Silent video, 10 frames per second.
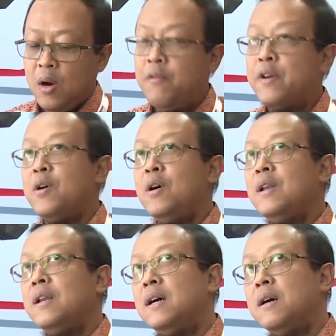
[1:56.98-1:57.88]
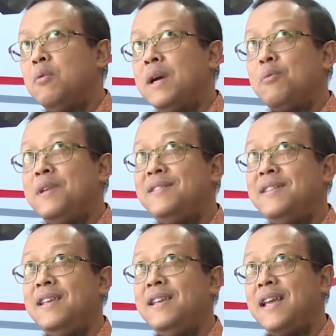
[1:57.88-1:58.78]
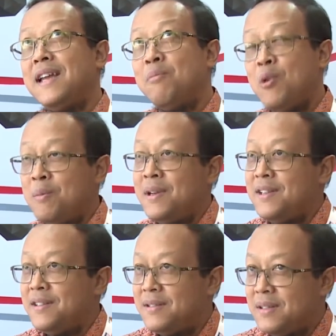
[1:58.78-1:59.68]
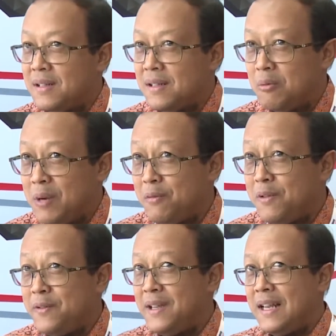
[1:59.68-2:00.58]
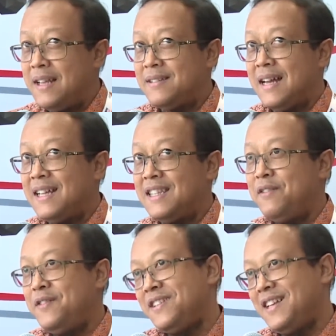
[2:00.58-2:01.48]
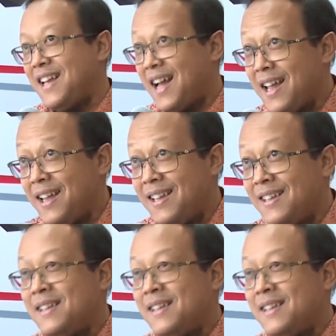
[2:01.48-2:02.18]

Overall, what we see at the moment is what we feel as artificially high,